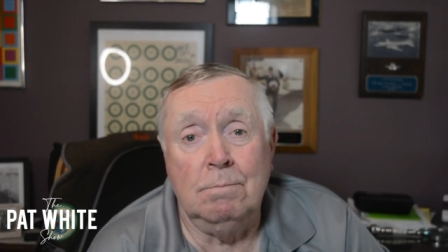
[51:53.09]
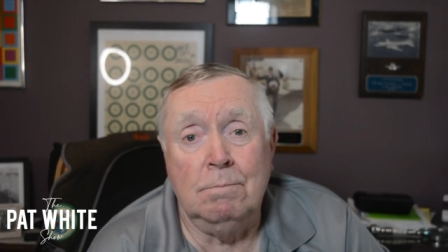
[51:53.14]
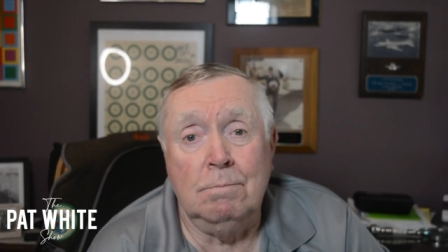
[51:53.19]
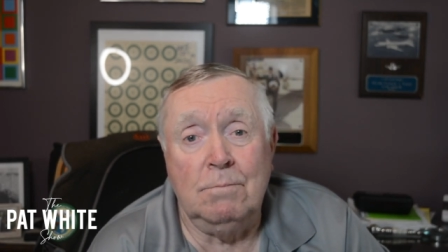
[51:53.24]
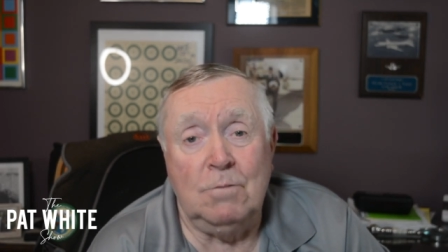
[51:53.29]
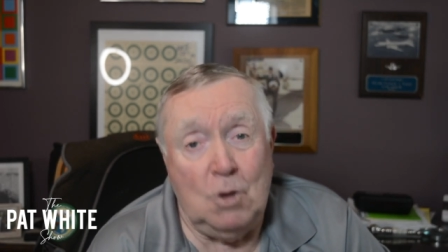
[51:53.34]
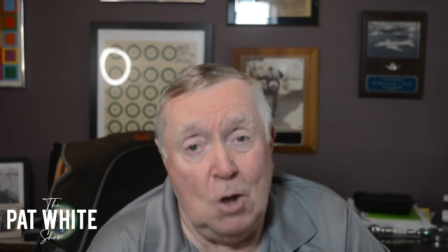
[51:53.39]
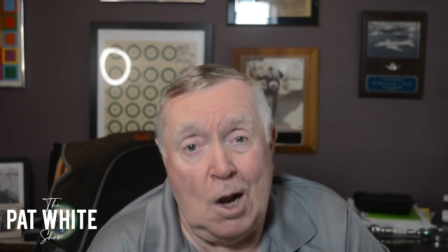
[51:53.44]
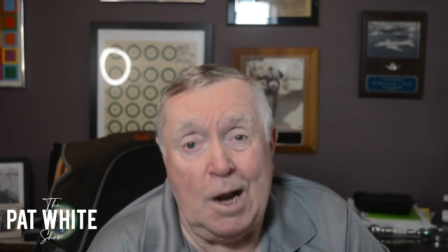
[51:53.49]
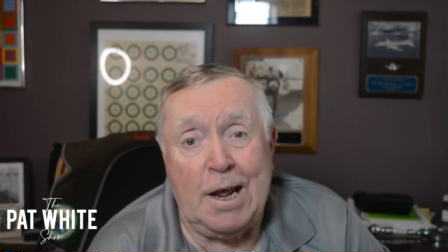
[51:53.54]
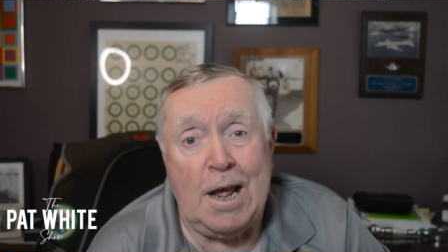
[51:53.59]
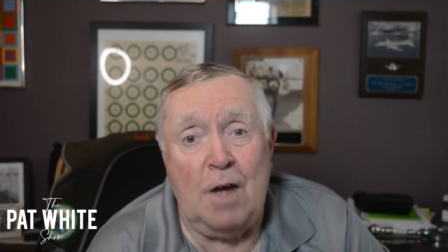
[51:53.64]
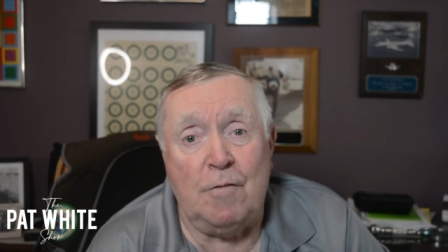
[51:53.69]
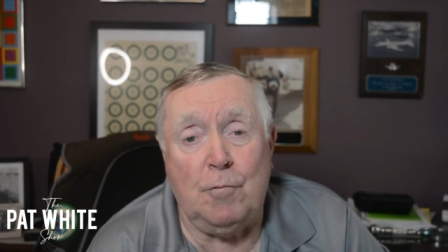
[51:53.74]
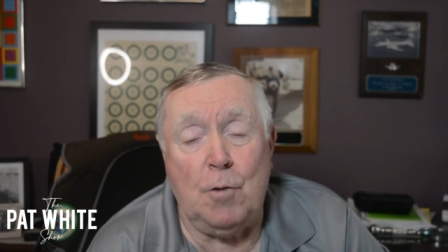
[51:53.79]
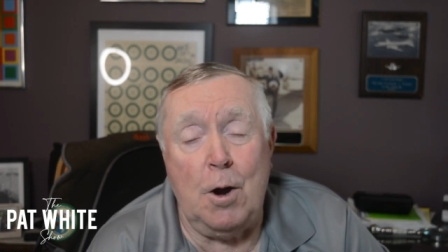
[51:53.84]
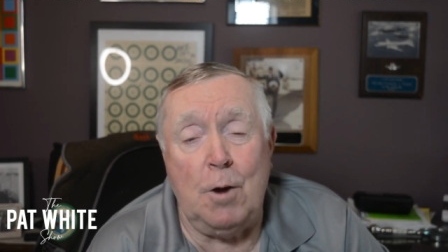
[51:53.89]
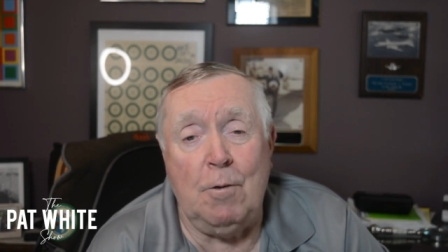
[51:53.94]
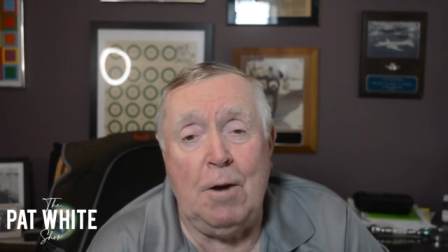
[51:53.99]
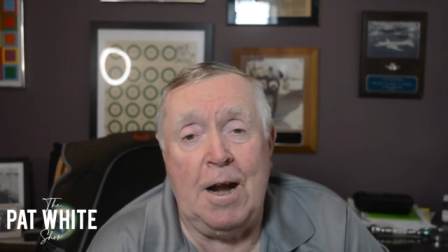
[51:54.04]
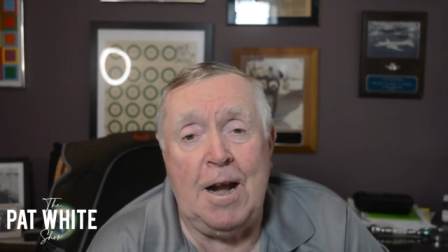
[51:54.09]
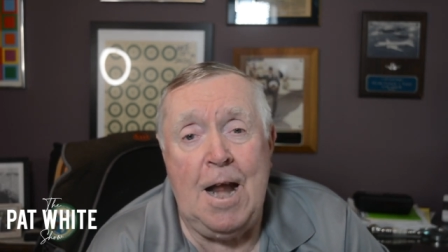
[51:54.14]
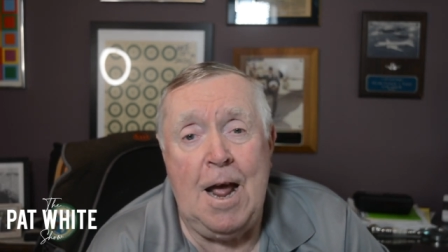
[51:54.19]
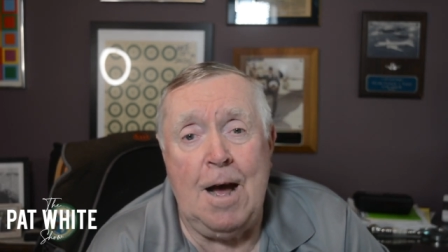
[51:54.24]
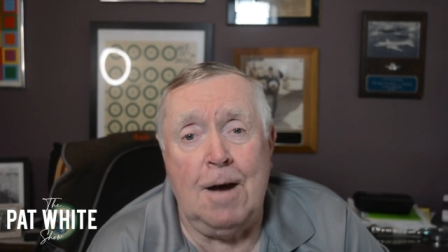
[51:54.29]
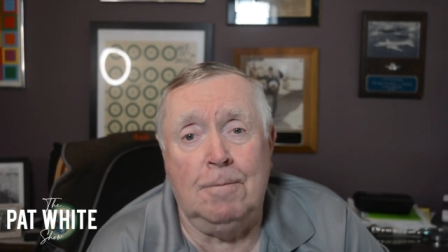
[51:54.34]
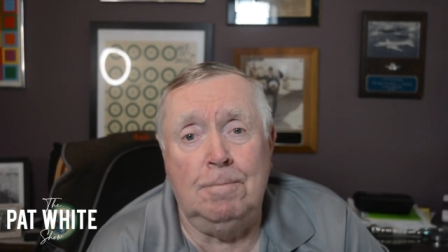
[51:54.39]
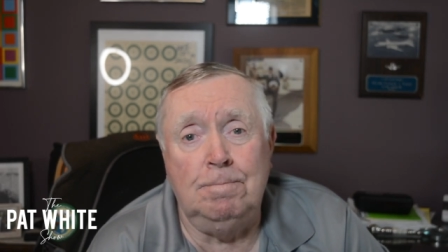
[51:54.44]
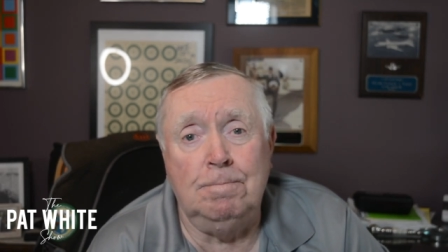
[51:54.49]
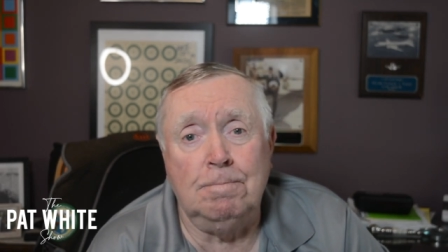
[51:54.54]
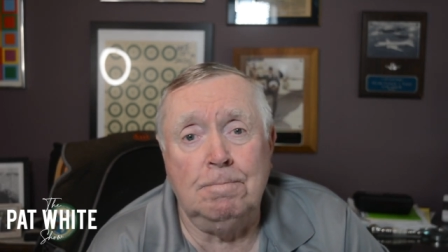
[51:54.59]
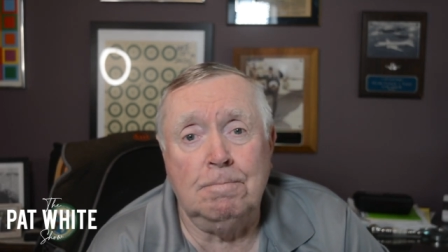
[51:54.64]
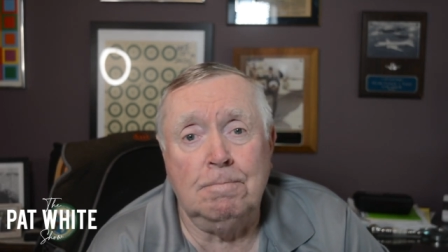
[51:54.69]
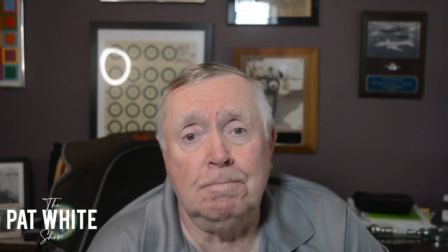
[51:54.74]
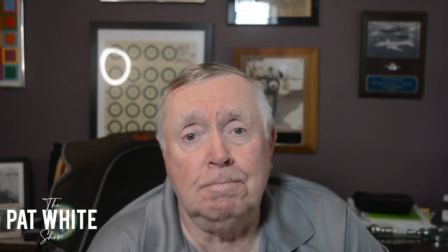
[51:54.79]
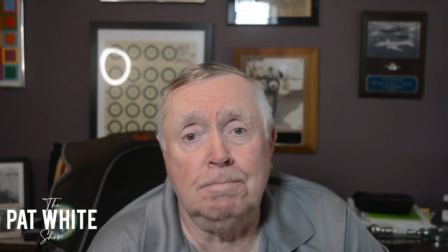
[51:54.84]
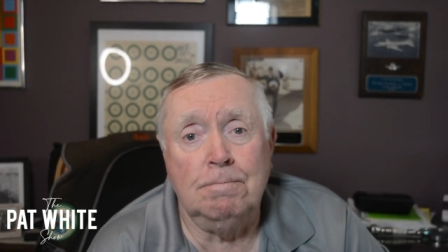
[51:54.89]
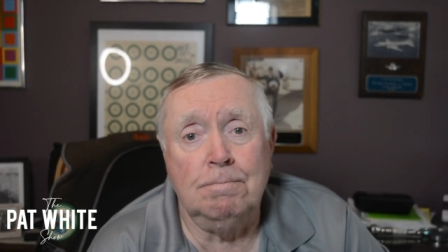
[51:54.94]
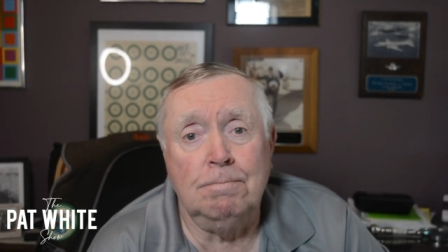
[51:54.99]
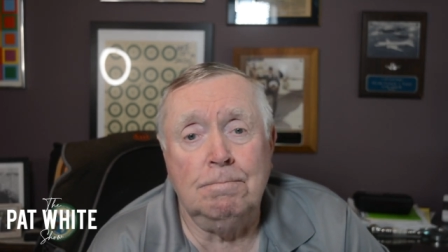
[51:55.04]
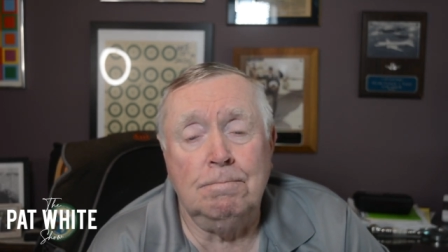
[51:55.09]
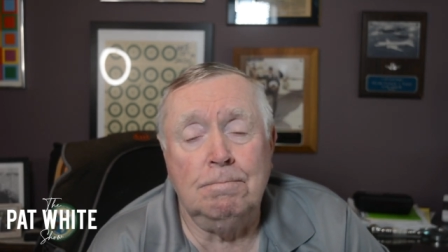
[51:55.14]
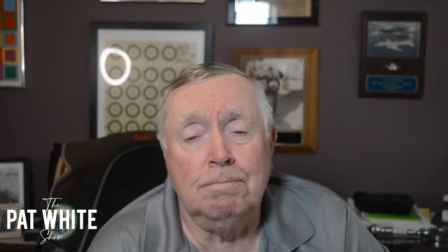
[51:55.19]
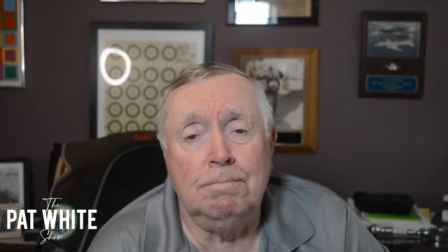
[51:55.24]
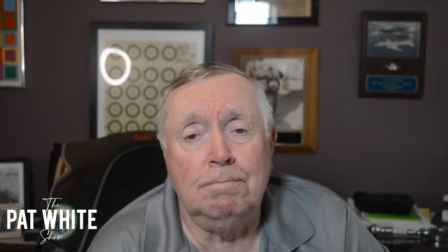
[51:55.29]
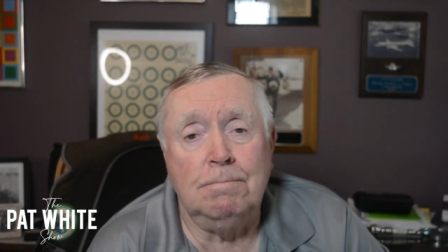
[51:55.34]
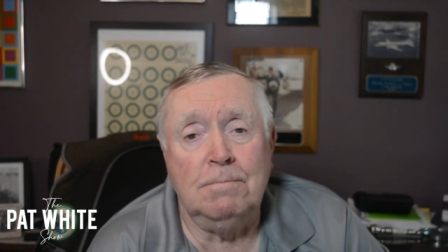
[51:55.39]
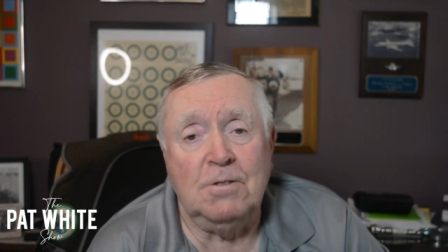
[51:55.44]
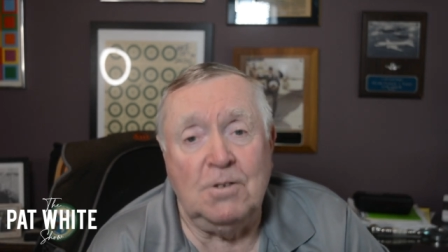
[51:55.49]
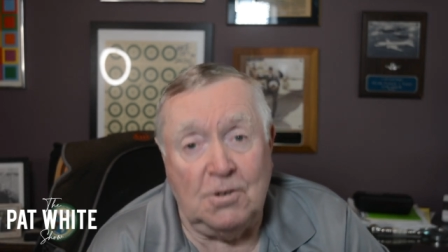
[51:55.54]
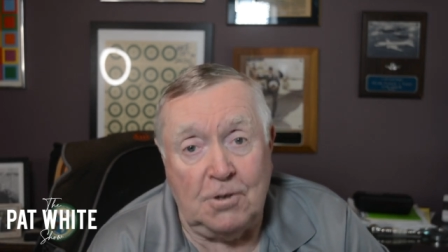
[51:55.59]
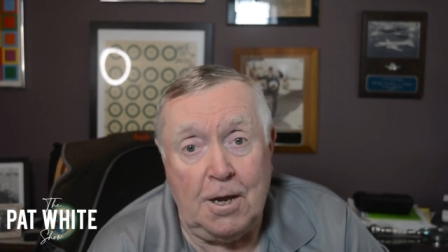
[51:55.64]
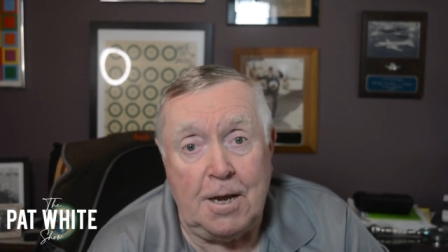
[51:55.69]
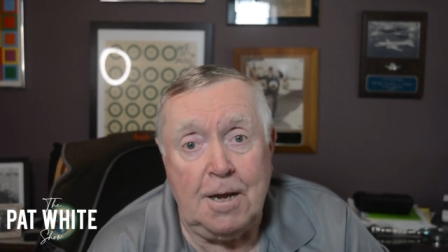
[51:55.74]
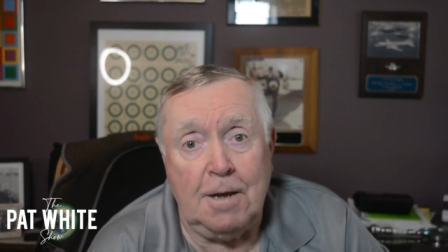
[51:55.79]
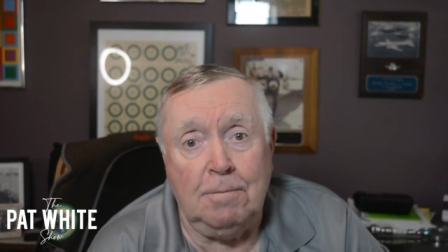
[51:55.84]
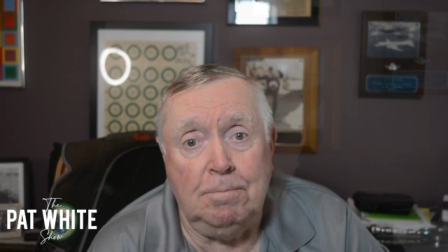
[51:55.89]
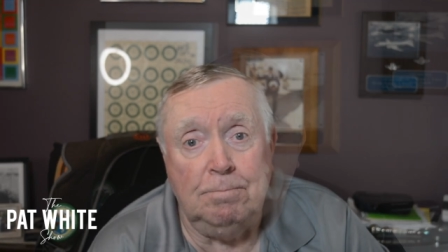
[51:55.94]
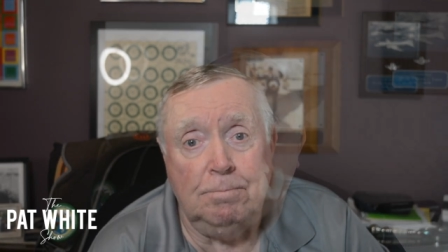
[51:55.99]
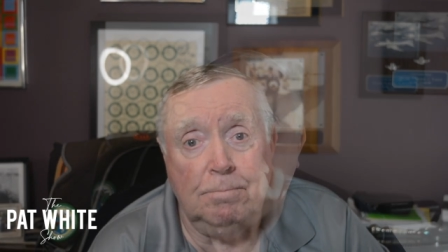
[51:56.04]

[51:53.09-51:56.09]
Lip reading: That's all I got for you right now. See ya.